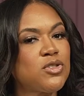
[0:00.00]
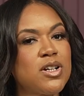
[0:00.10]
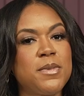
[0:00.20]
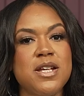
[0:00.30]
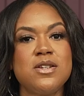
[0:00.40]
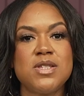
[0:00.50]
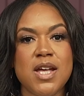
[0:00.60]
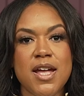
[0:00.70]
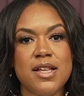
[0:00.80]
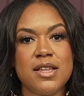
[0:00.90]
struck by you
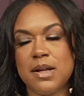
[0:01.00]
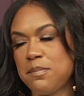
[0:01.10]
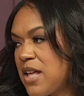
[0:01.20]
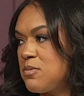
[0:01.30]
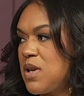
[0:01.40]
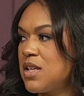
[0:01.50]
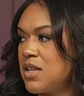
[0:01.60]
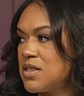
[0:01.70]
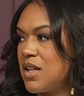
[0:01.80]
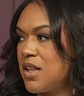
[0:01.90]
saying like
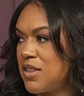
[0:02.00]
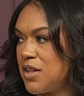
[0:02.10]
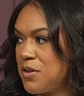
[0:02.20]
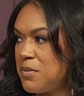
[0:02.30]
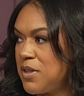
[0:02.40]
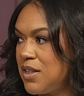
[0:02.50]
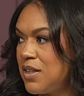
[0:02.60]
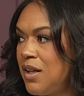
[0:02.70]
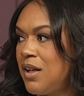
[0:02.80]
matchmaking is not therapy.